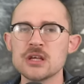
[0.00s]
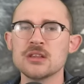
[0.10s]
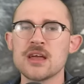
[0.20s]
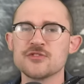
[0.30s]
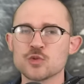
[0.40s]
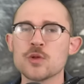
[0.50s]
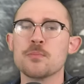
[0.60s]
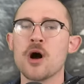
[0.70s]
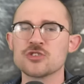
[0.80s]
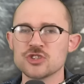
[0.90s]
lives with
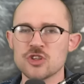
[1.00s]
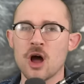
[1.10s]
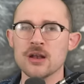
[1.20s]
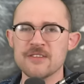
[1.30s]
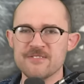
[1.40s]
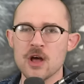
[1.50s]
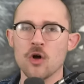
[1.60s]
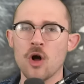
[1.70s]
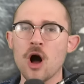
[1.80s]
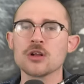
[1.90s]
Punxsutawney
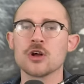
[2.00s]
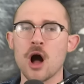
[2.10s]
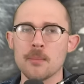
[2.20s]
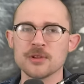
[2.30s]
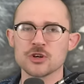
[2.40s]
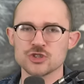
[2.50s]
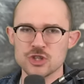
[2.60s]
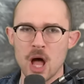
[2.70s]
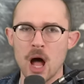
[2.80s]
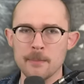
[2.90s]
Phil on Gobbler's
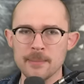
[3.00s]
Knob.